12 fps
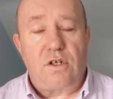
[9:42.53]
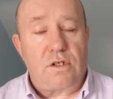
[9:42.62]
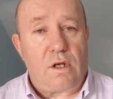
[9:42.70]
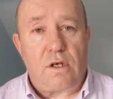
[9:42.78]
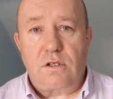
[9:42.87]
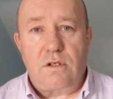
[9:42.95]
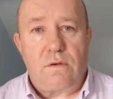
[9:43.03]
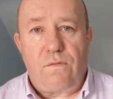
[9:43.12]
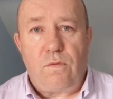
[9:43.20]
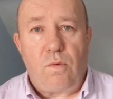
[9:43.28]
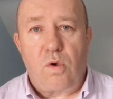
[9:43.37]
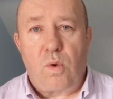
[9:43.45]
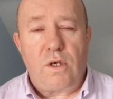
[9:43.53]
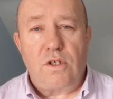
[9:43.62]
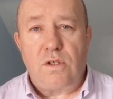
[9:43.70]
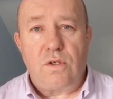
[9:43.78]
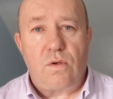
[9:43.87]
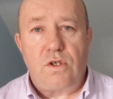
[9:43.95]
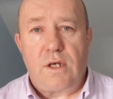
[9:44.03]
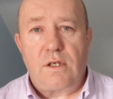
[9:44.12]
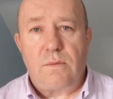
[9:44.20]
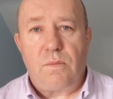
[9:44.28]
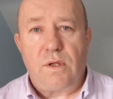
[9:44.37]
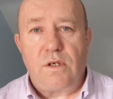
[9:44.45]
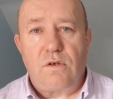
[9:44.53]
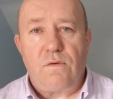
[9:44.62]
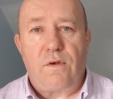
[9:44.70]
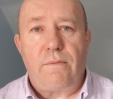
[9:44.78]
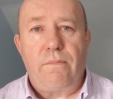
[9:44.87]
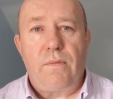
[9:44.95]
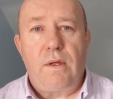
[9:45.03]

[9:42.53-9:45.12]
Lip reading: just ask a few more questions or chat some things over.